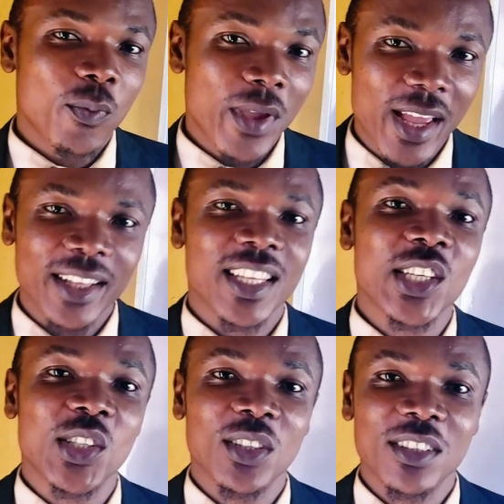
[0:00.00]
pay
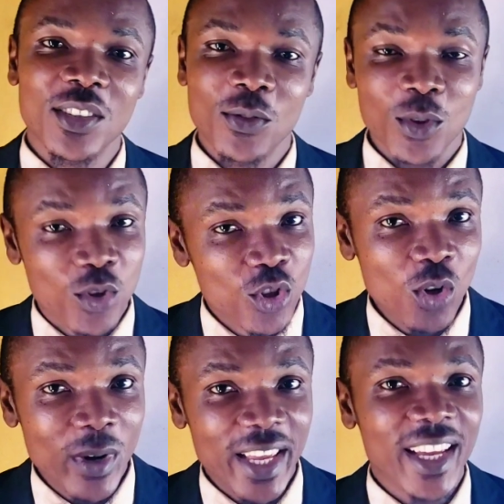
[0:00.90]
attention. For junior
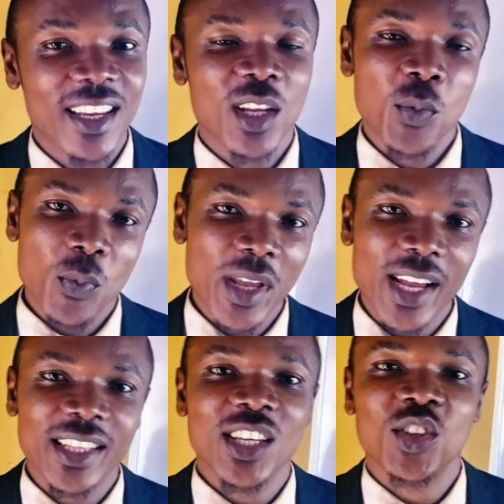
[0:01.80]
WAEC, pay
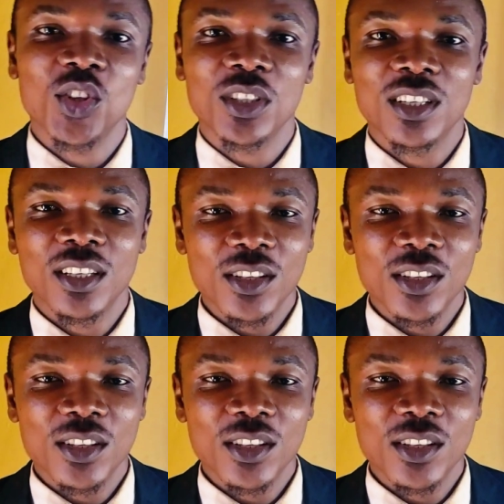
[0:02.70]
attention.